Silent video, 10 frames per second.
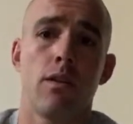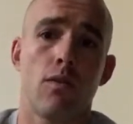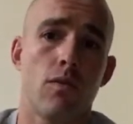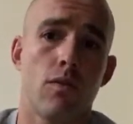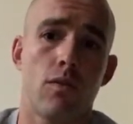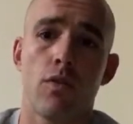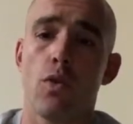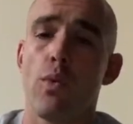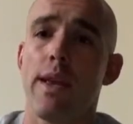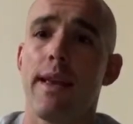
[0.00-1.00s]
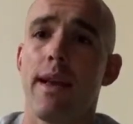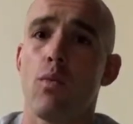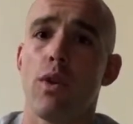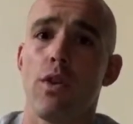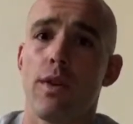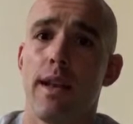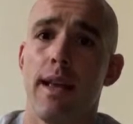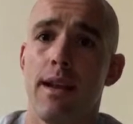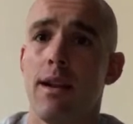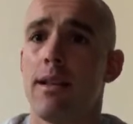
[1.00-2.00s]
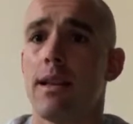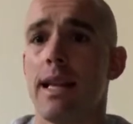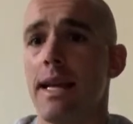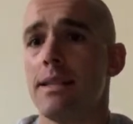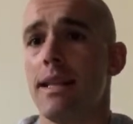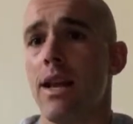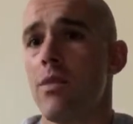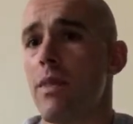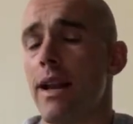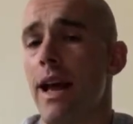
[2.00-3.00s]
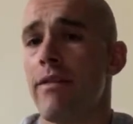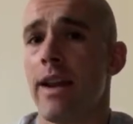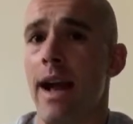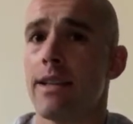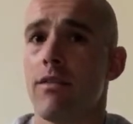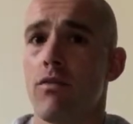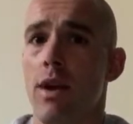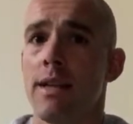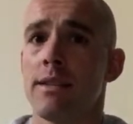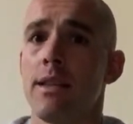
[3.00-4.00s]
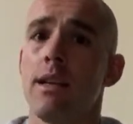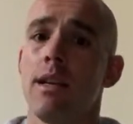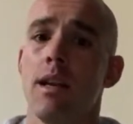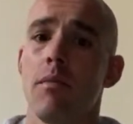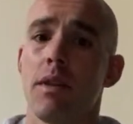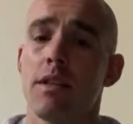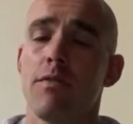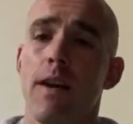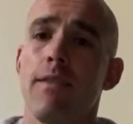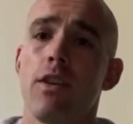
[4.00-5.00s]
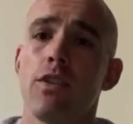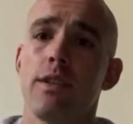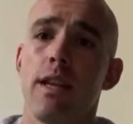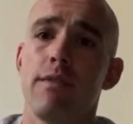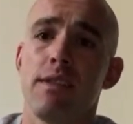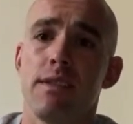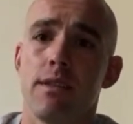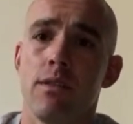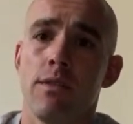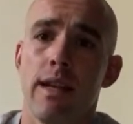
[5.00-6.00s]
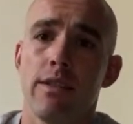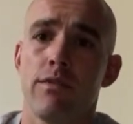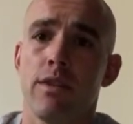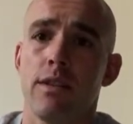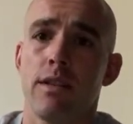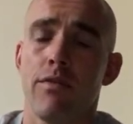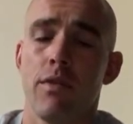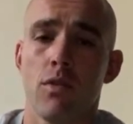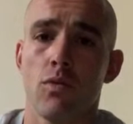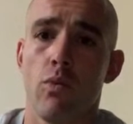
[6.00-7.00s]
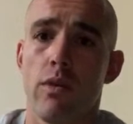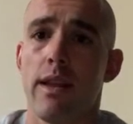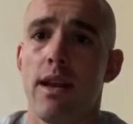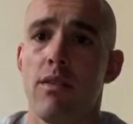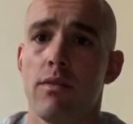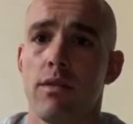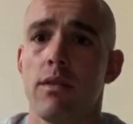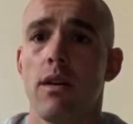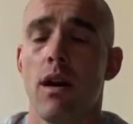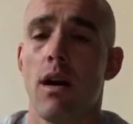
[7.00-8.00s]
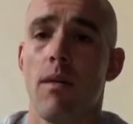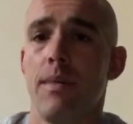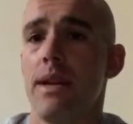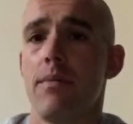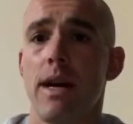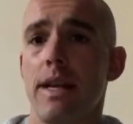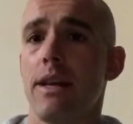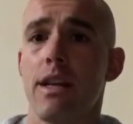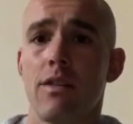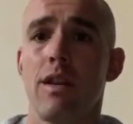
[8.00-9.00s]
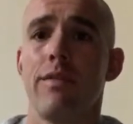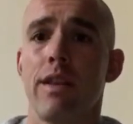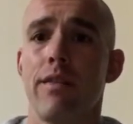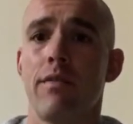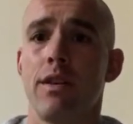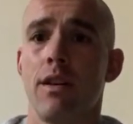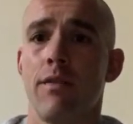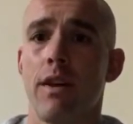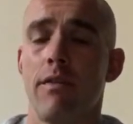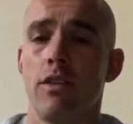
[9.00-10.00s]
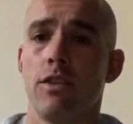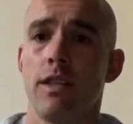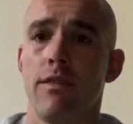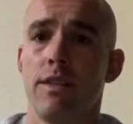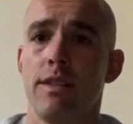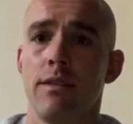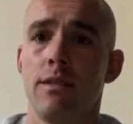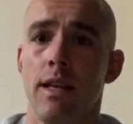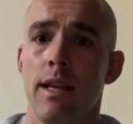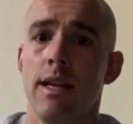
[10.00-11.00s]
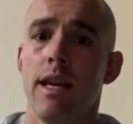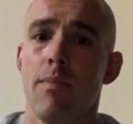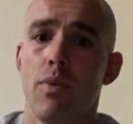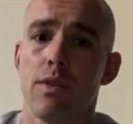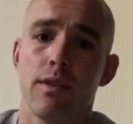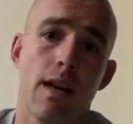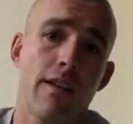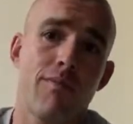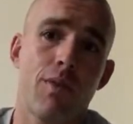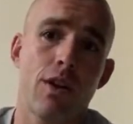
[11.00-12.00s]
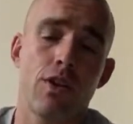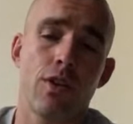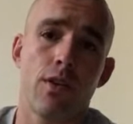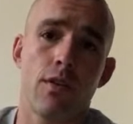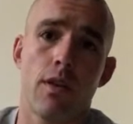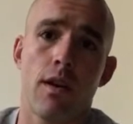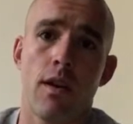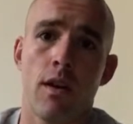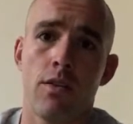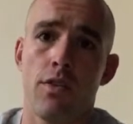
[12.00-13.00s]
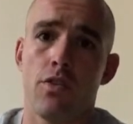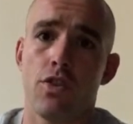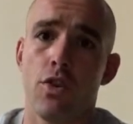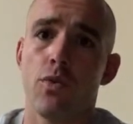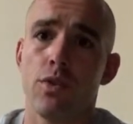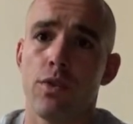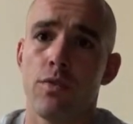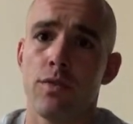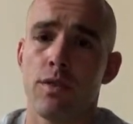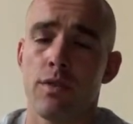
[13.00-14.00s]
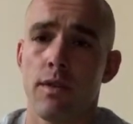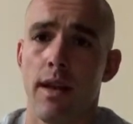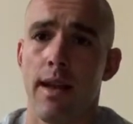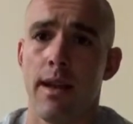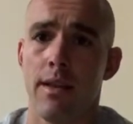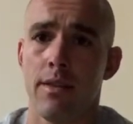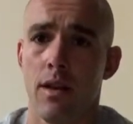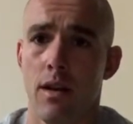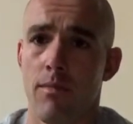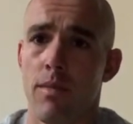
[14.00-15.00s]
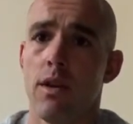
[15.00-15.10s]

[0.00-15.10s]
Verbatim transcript: or, or the weekend where you could hit it and the next day you might have an active rest because 500 Navy SEALs, that's a really difficult workout. Um, anybody could agree if they've ever done 500 Navy SEALs. It puts a lot of pressure on your shoulders and um,